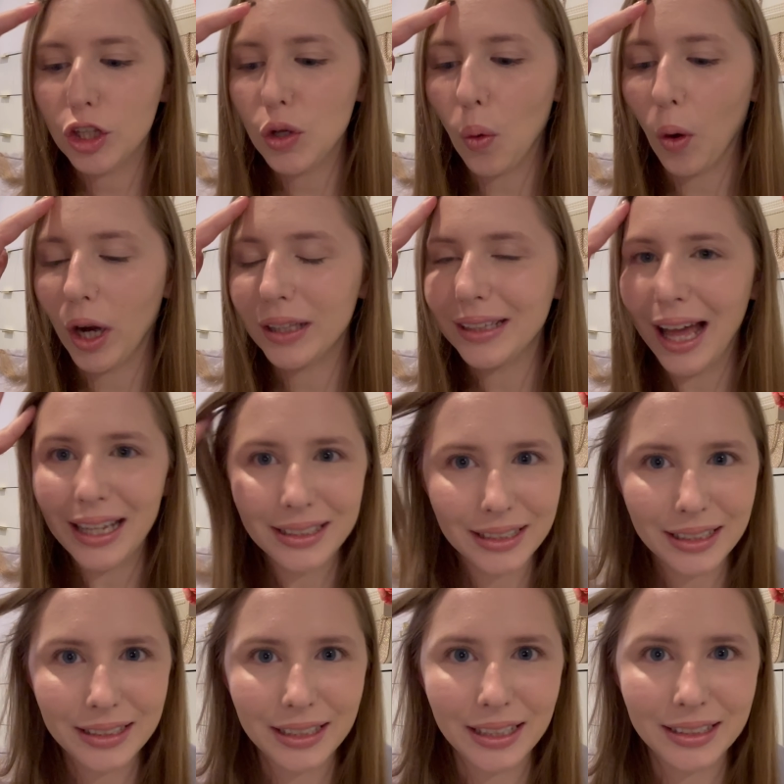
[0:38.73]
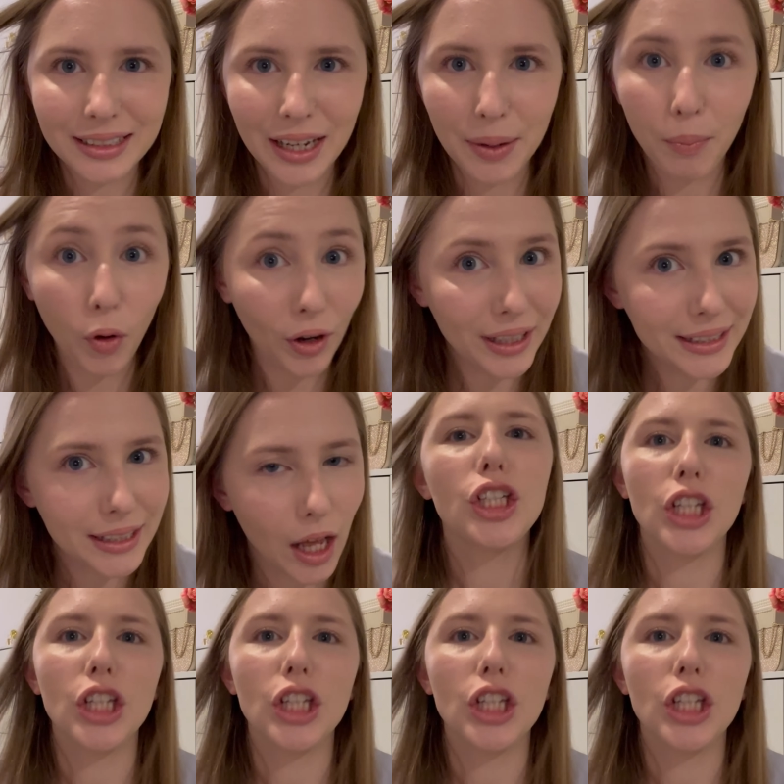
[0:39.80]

your last assistant, Marissa.